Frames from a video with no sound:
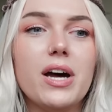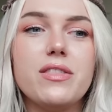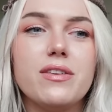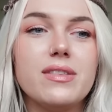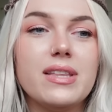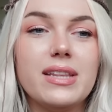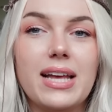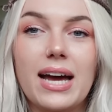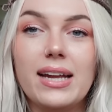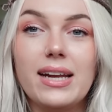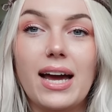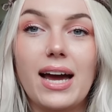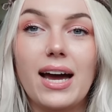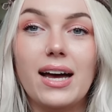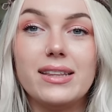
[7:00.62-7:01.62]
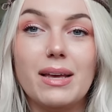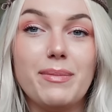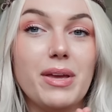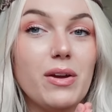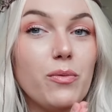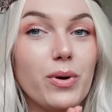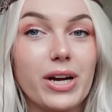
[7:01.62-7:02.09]
other than that, let
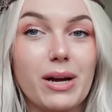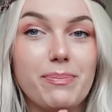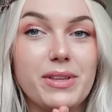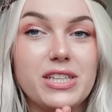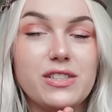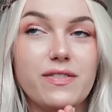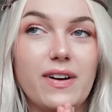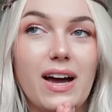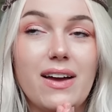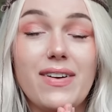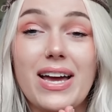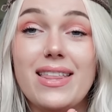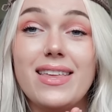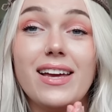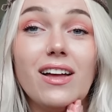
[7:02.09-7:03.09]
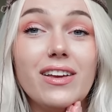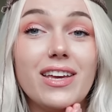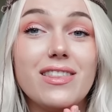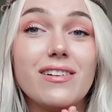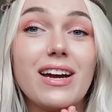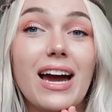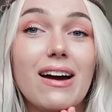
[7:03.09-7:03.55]
me work up these 5. I think I'll
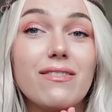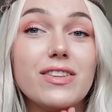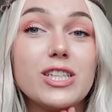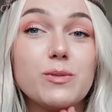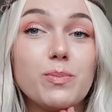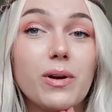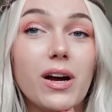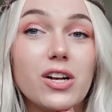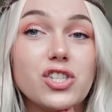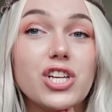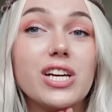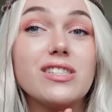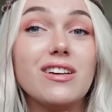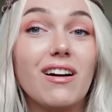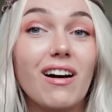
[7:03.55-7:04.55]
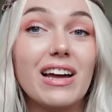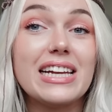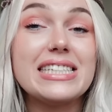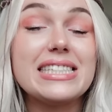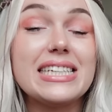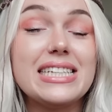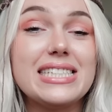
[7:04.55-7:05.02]
either have this project
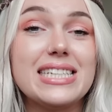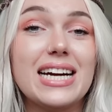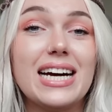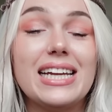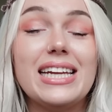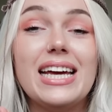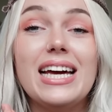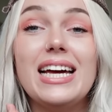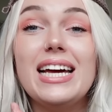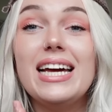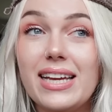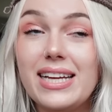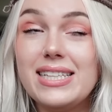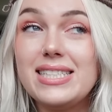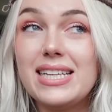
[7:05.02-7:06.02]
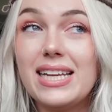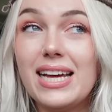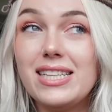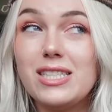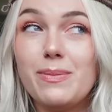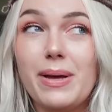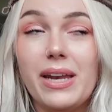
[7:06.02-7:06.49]
honestly done late
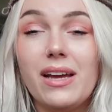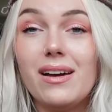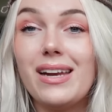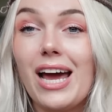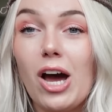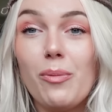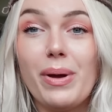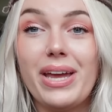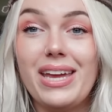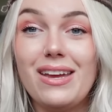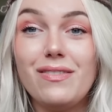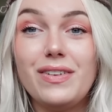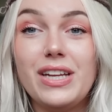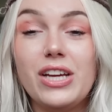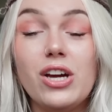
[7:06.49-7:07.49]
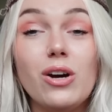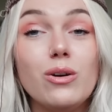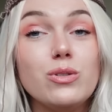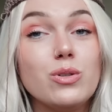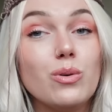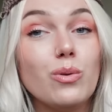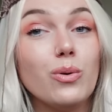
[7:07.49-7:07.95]
tonight, depending on how my evening
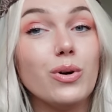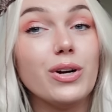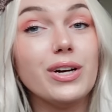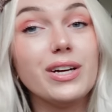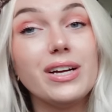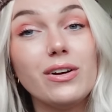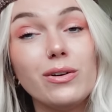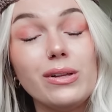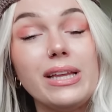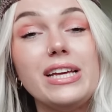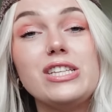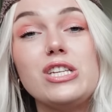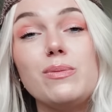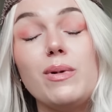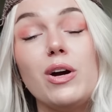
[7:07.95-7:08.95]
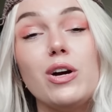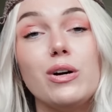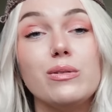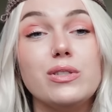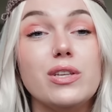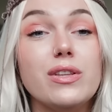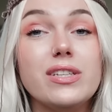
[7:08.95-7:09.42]
goes, or early
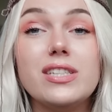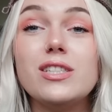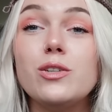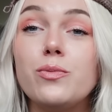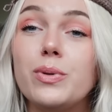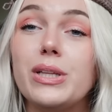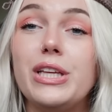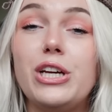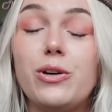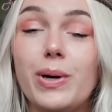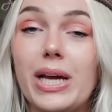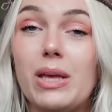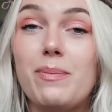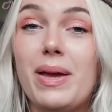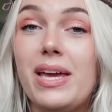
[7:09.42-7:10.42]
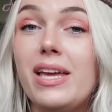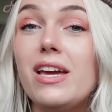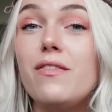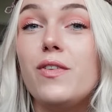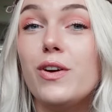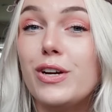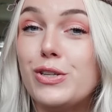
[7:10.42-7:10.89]
tomorrow. So this is a really quick make
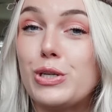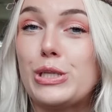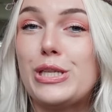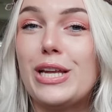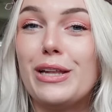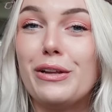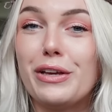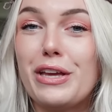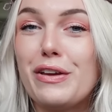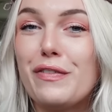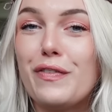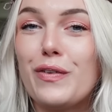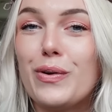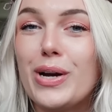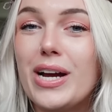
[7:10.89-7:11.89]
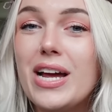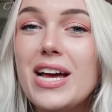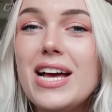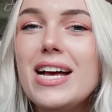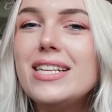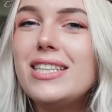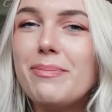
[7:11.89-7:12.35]
if you're interested in looking for
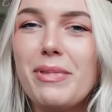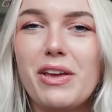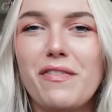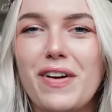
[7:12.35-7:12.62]
something